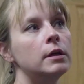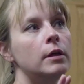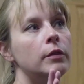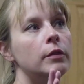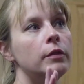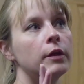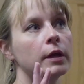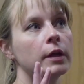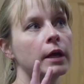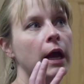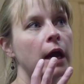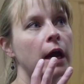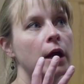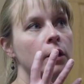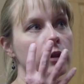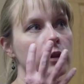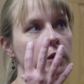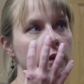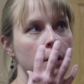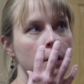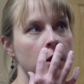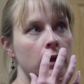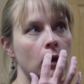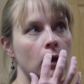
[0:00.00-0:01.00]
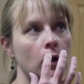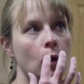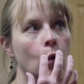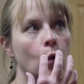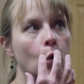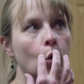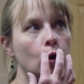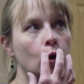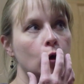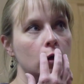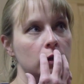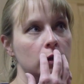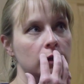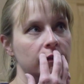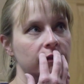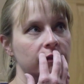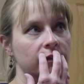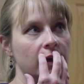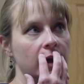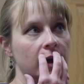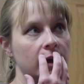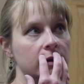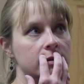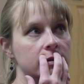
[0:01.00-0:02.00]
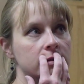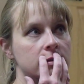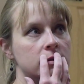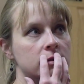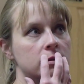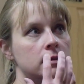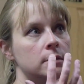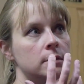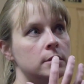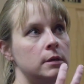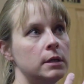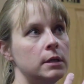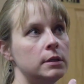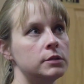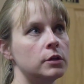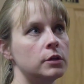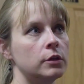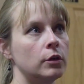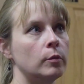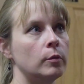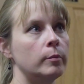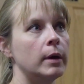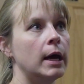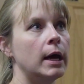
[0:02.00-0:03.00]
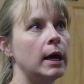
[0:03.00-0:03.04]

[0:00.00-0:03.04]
and unequipped to handle the complexities of